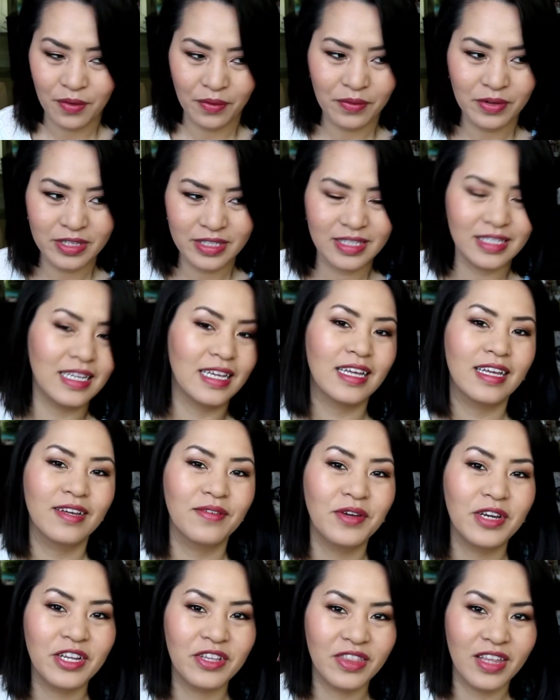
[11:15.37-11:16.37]
We'll see.
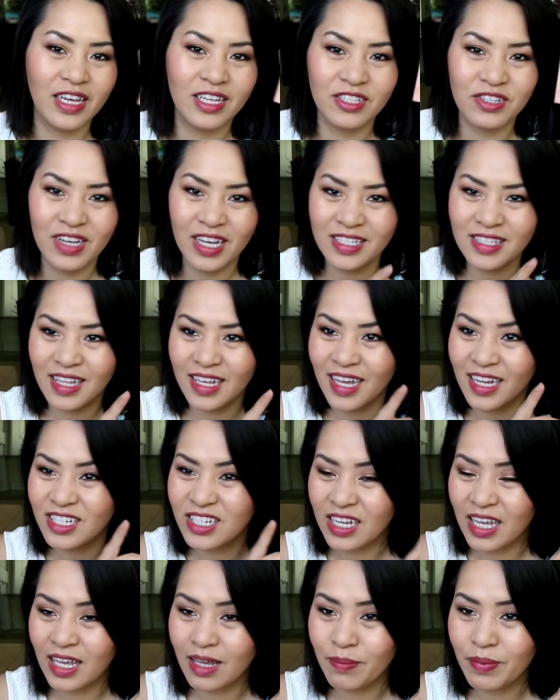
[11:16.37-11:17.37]
What do you think? Do you guys think I
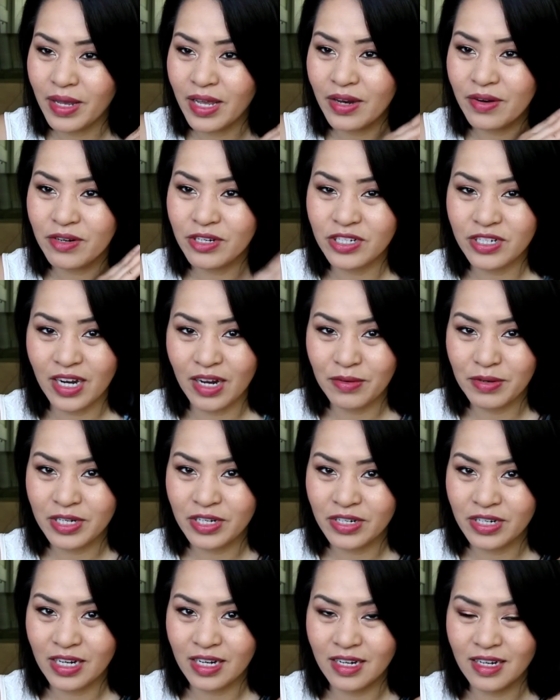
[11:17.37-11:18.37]
should keep it or should I
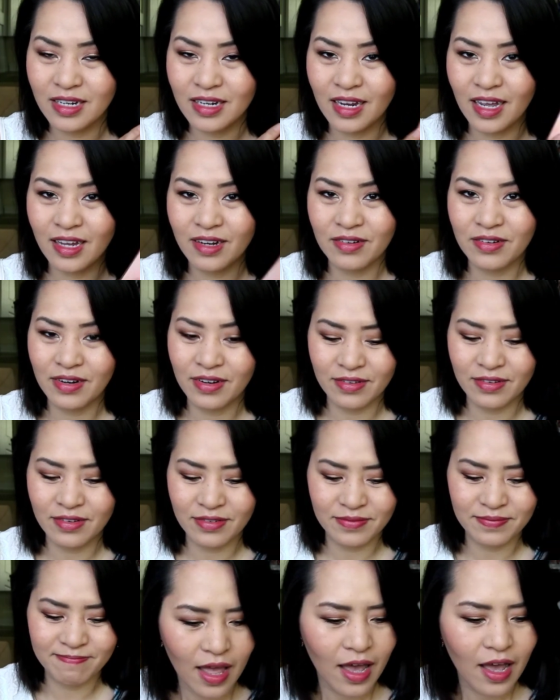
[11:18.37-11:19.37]
return it? I don't know.
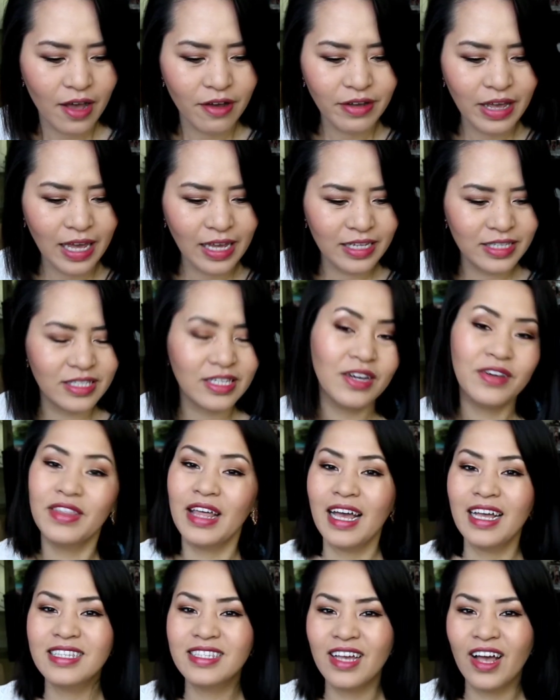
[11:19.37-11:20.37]
Okay, so
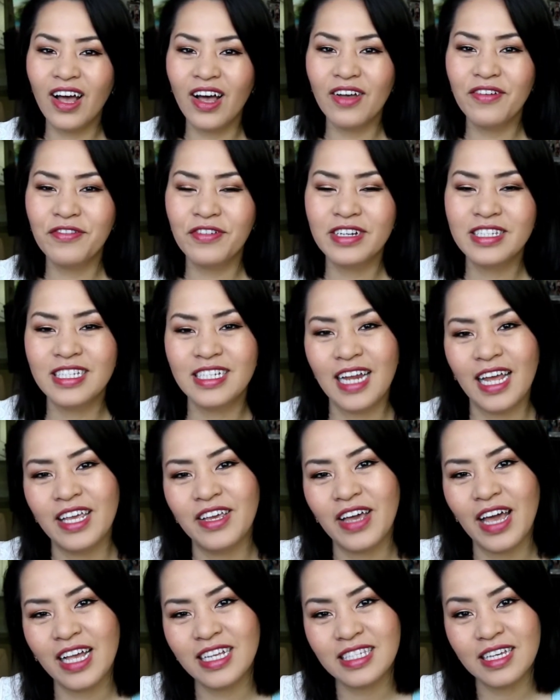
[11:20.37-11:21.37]
that's all for today,
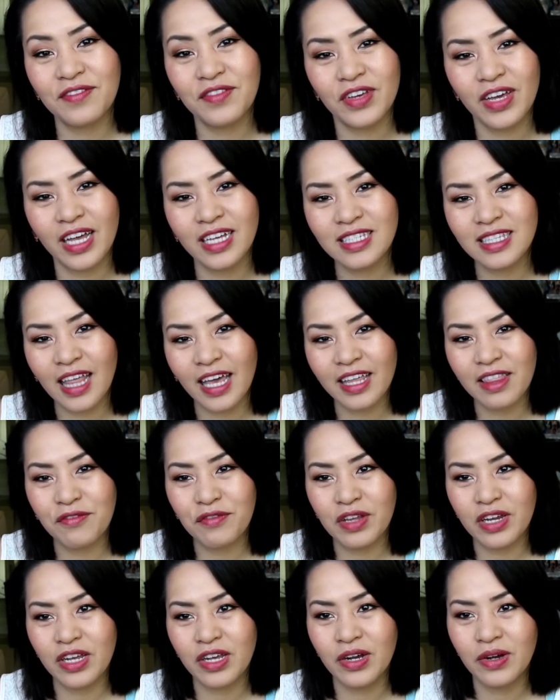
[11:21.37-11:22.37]
you guys. If you guys liked
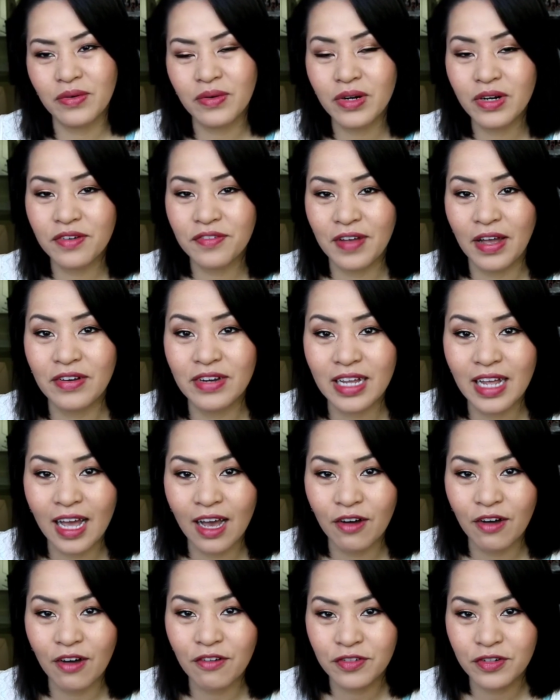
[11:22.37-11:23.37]
the video or found it
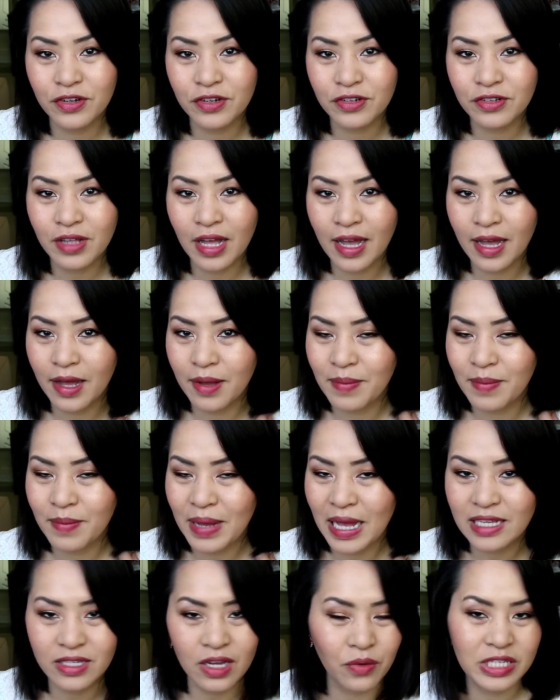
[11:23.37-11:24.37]
helpful,
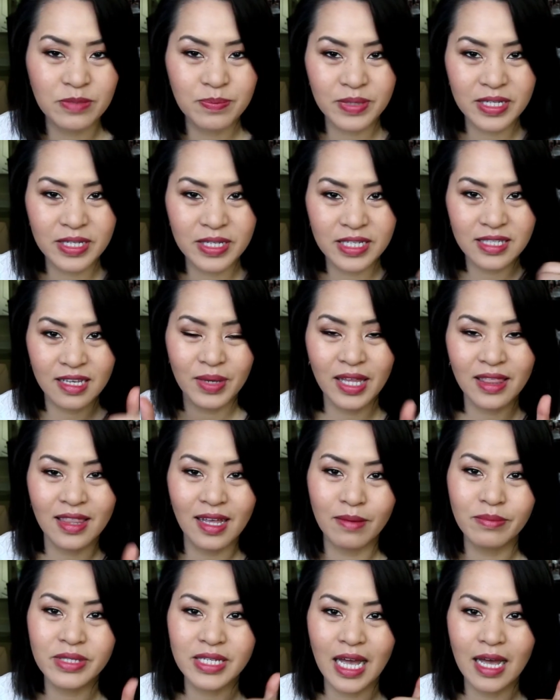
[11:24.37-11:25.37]
as always, please give me a
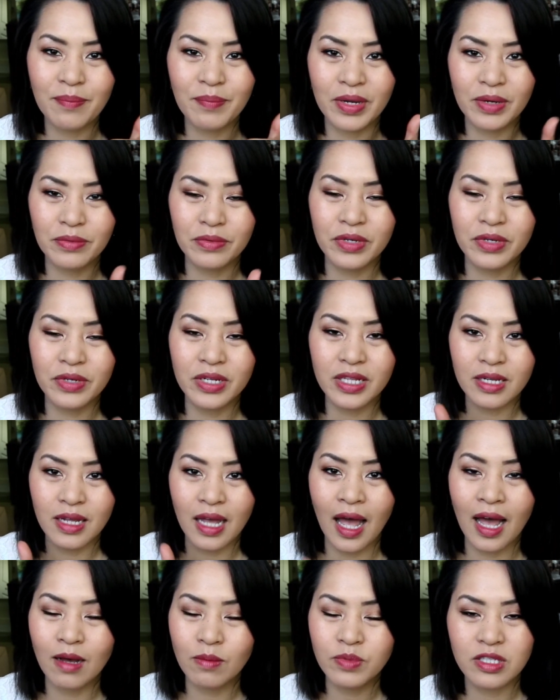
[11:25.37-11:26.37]
thumbs up. It really
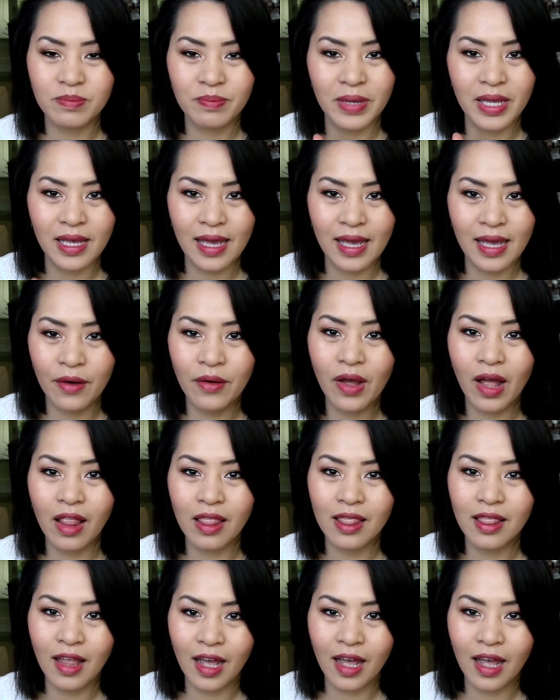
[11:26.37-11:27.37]
helps me out
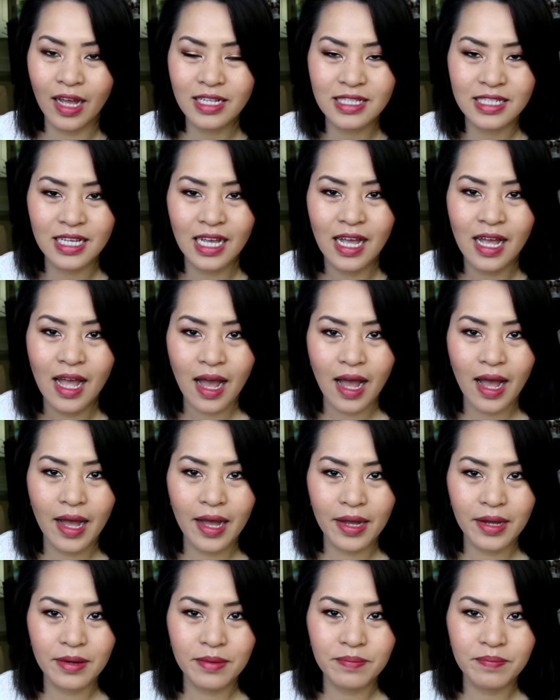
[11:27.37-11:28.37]
a lot.
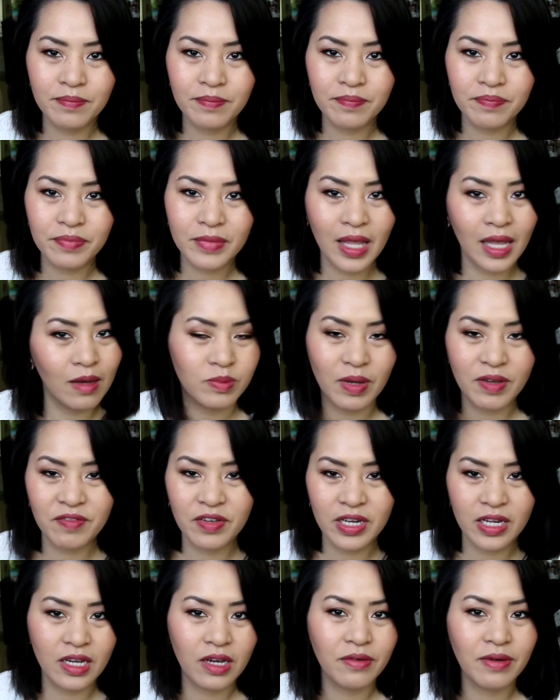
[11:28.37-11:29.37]
Helps my
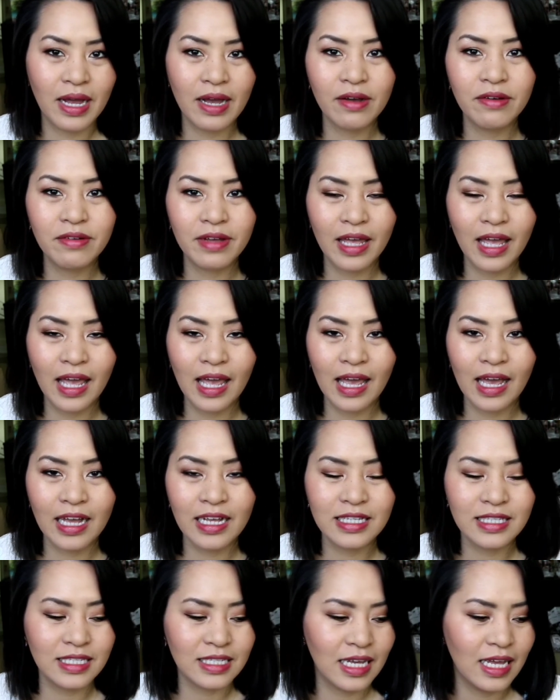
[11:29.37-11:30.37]
video out.
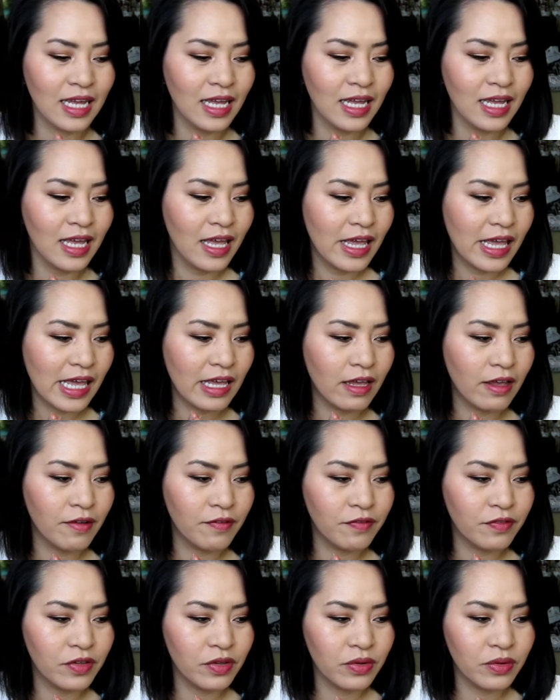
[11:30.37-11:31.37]
And
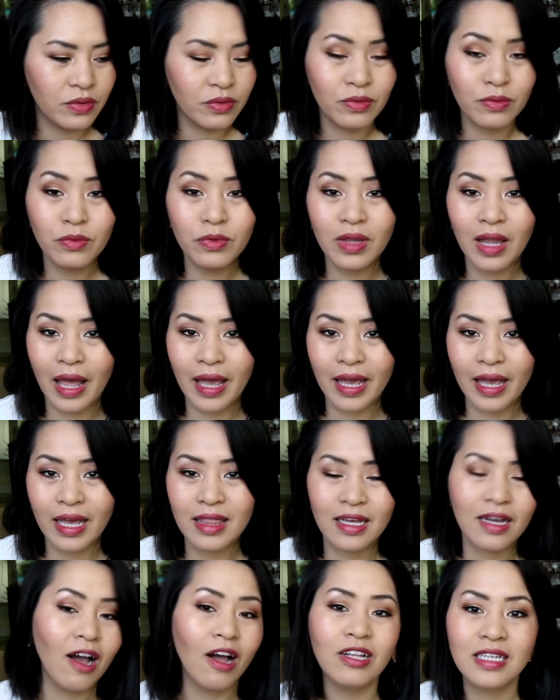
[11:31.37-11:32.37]
if you like
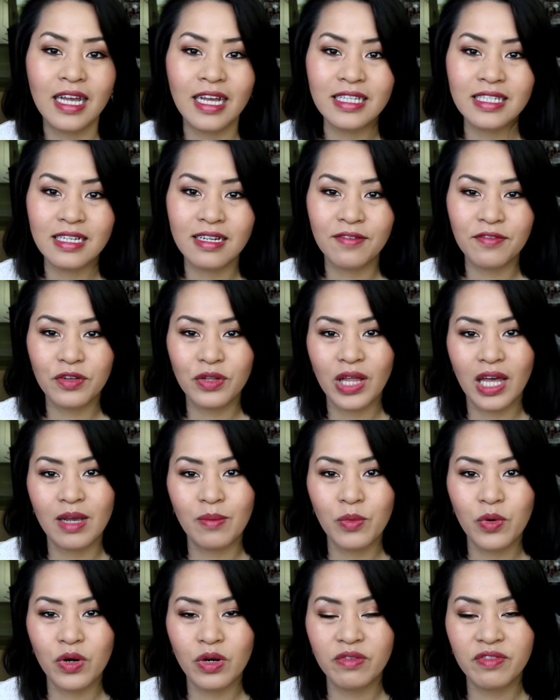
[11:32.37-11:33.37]
the content and if you
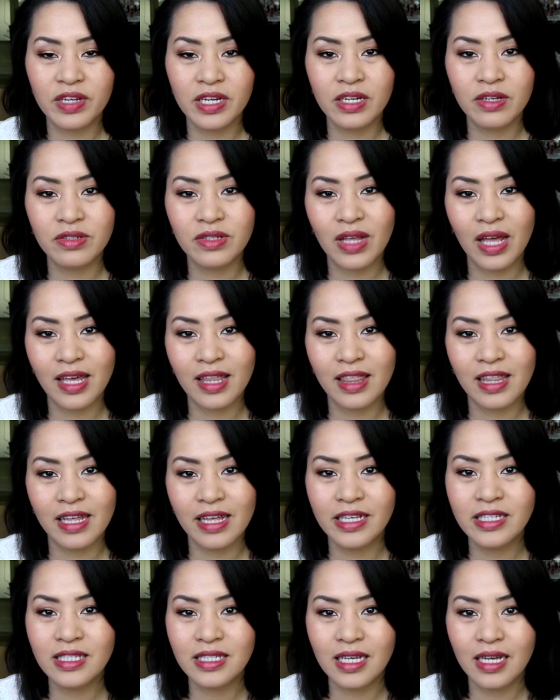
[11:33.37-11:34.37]
like more videos like
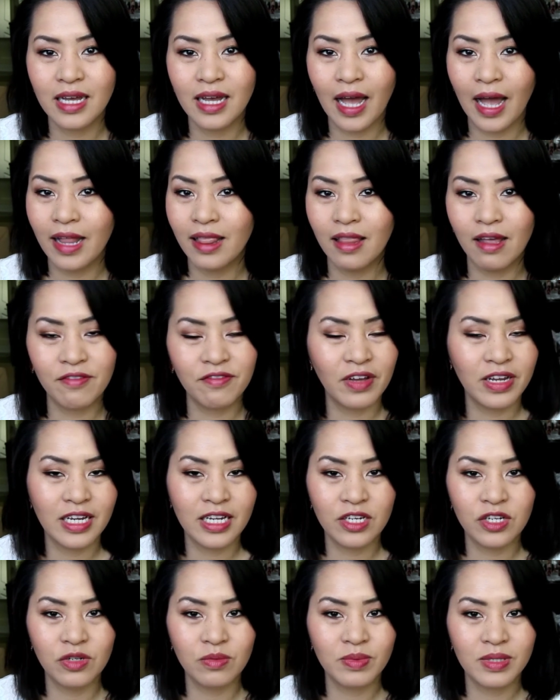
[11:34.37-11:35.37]
this, I love
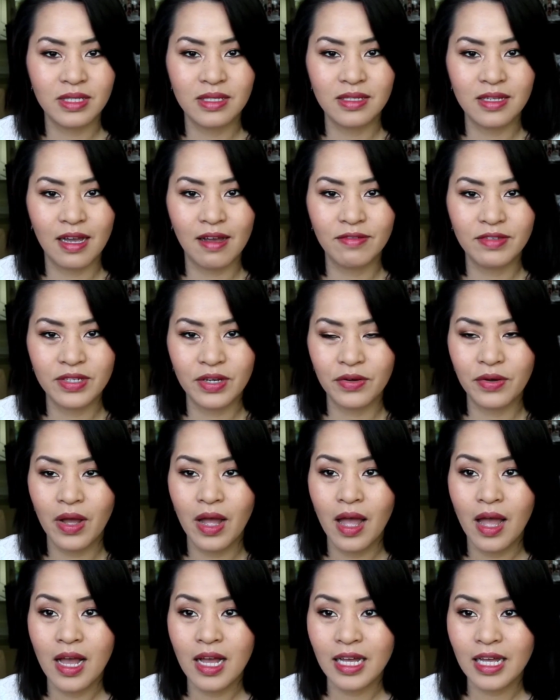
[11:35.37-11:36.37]
finding dupes and stuff. So
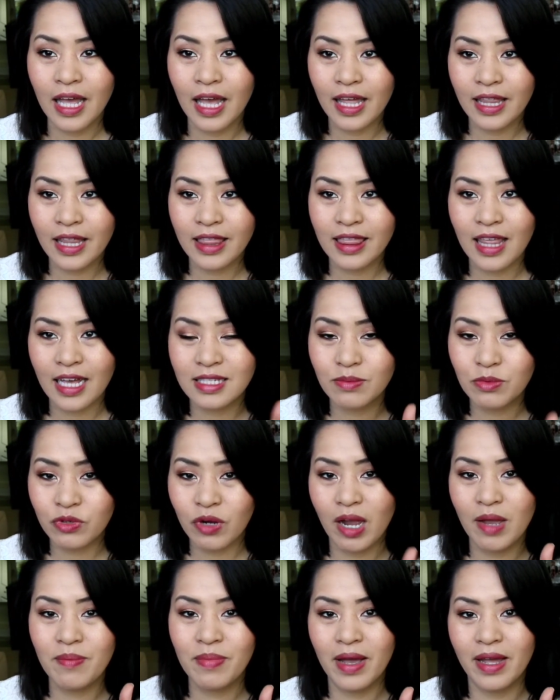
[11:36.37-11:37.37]
hit that
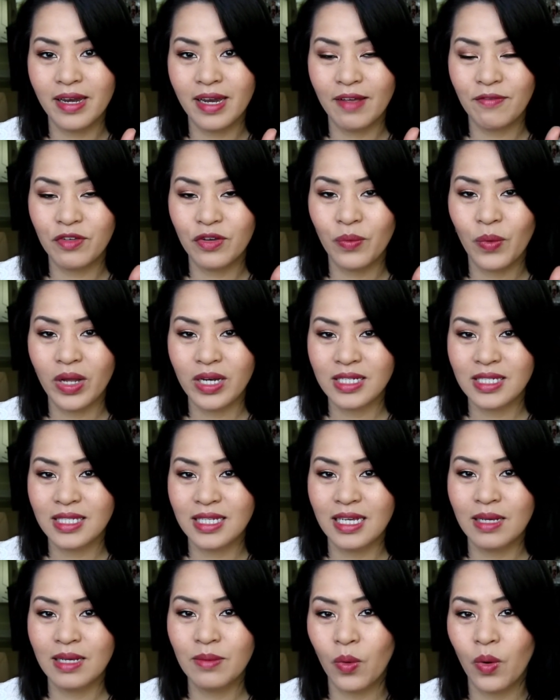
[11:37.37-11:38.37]
subscribe button if you want to
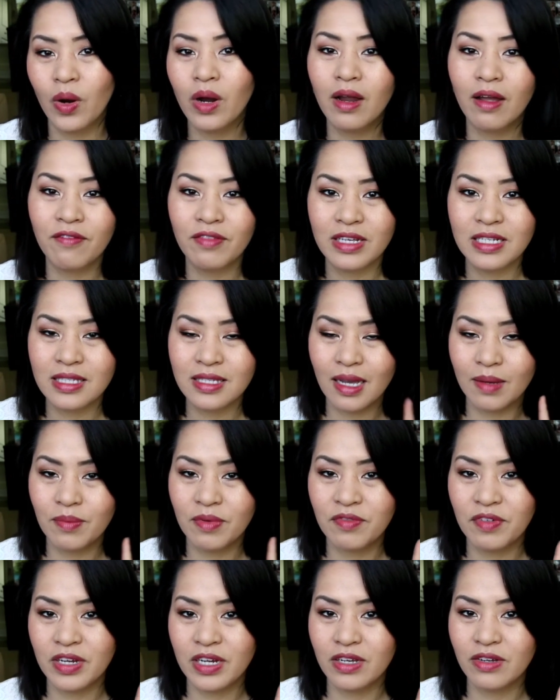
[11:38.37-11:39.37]
see more of these
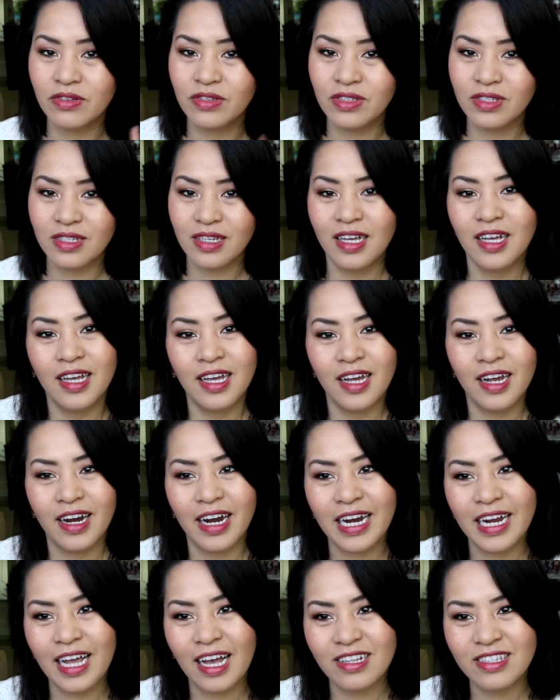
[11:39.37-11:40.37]
type of videos.
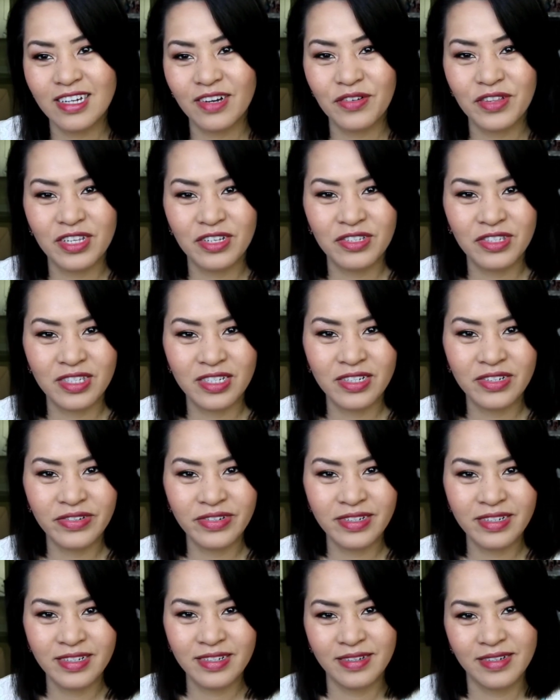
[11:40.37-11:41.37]
All right, I'll talk with you
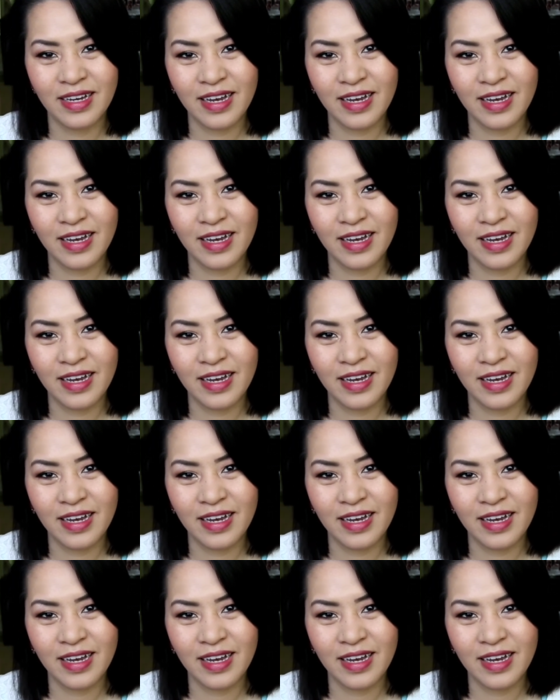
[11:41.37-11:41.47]
soon.